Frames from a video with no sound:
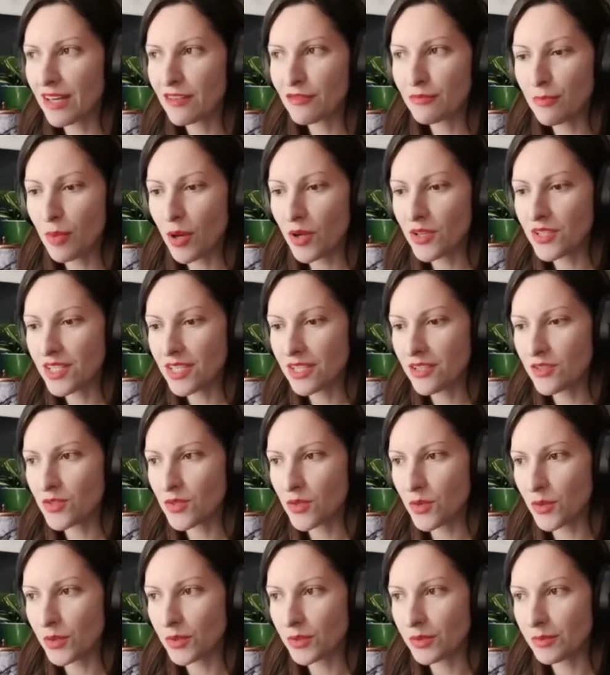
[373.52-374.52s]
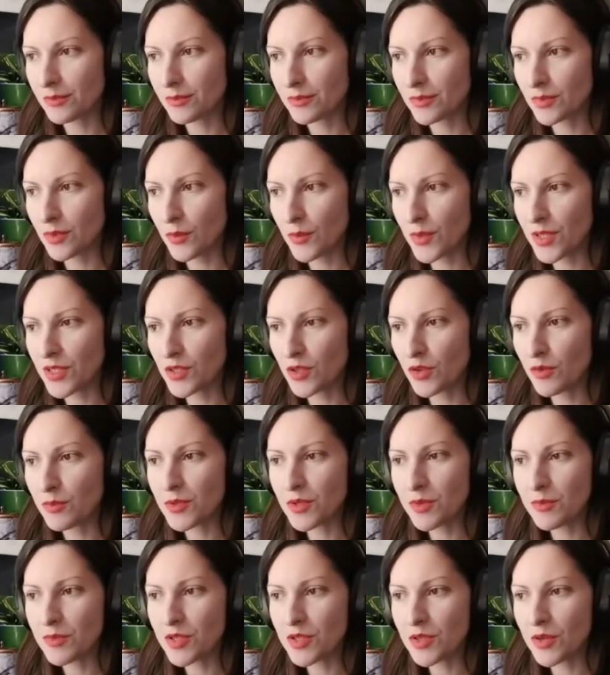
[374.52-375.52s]
we have potting soil. We
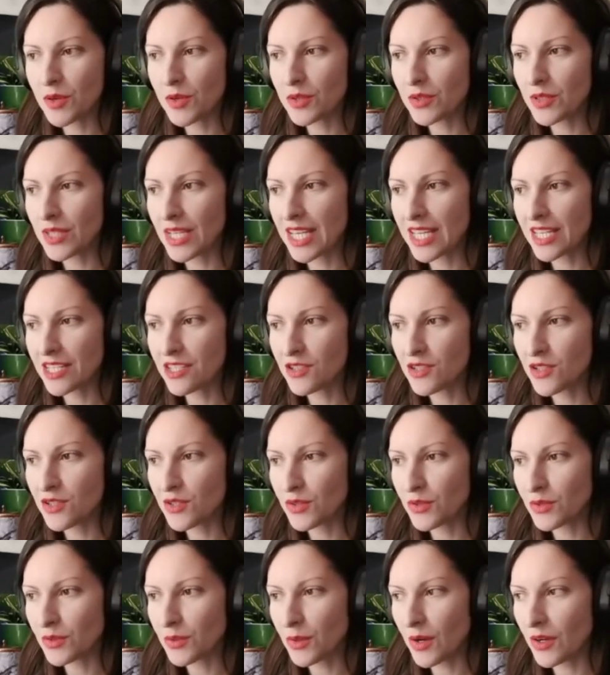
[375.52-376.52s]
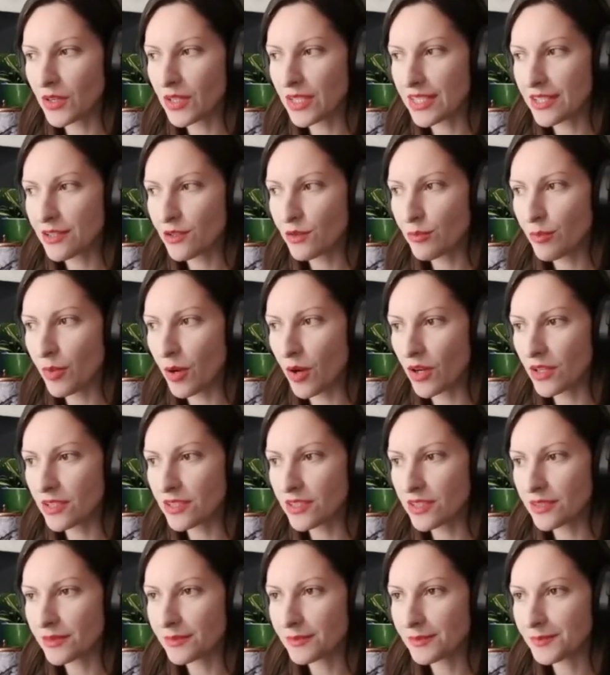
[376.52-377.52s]
scoop some soil into our little
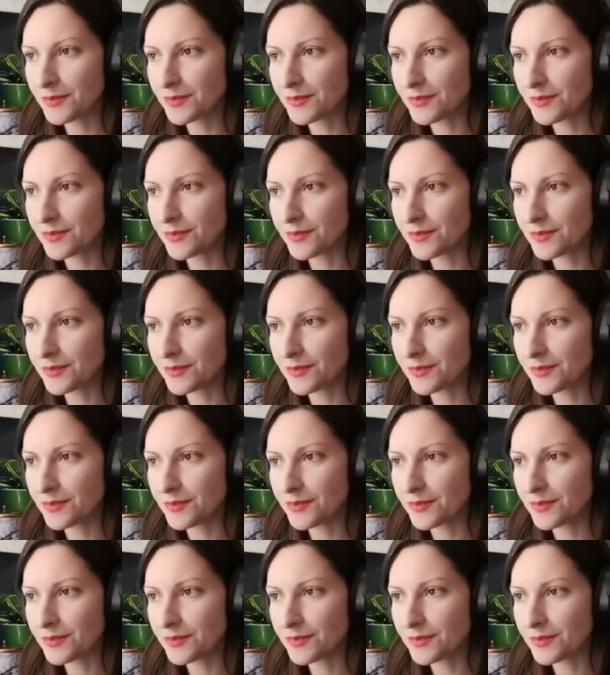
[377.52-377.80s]
pot.